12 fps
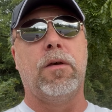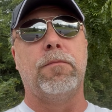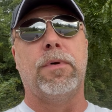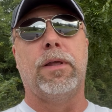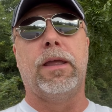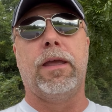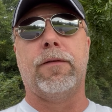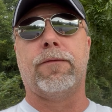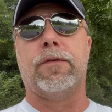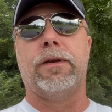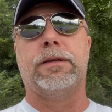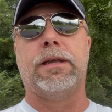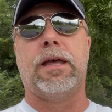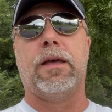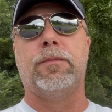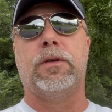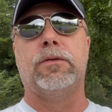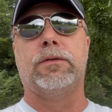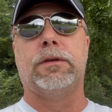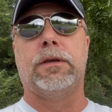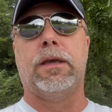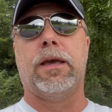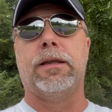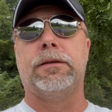but every time you
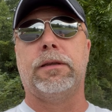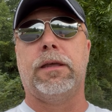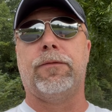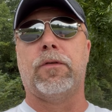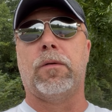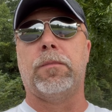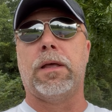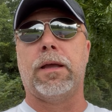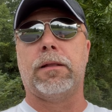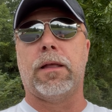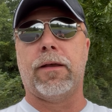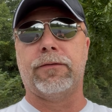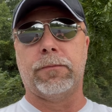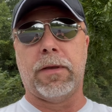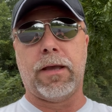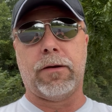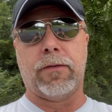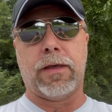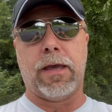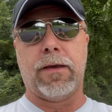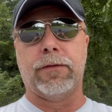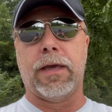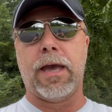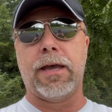see Antifa or Black Lives Matter, they
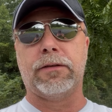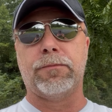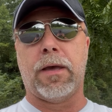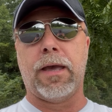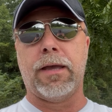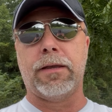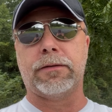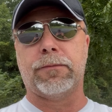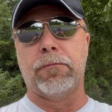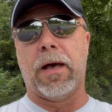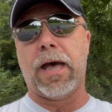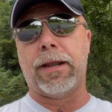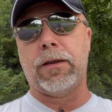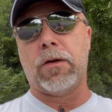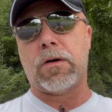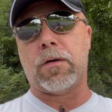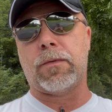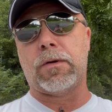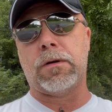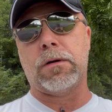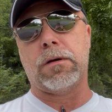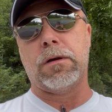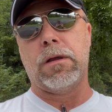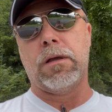have gas masks, body armor,
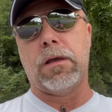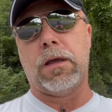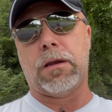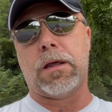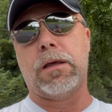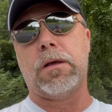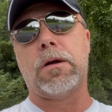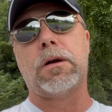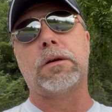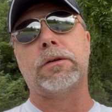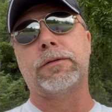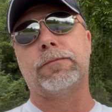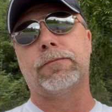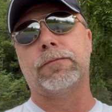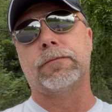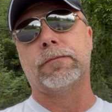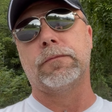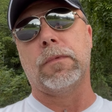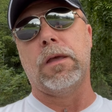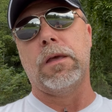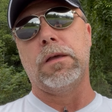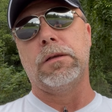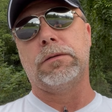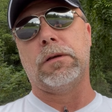and ARs.
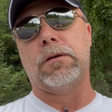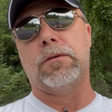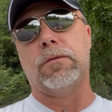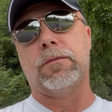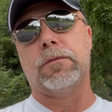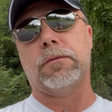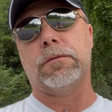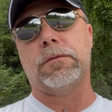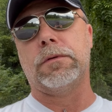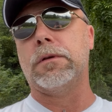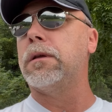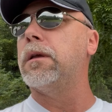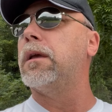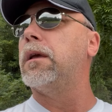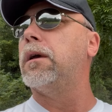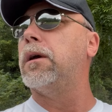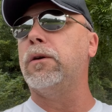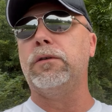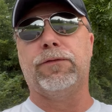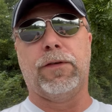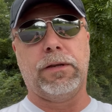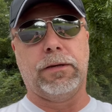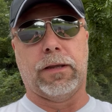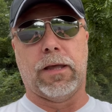So who's
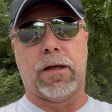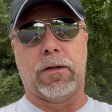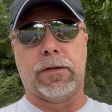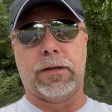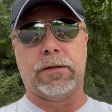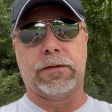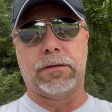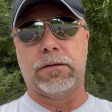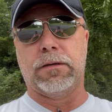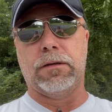funding all this?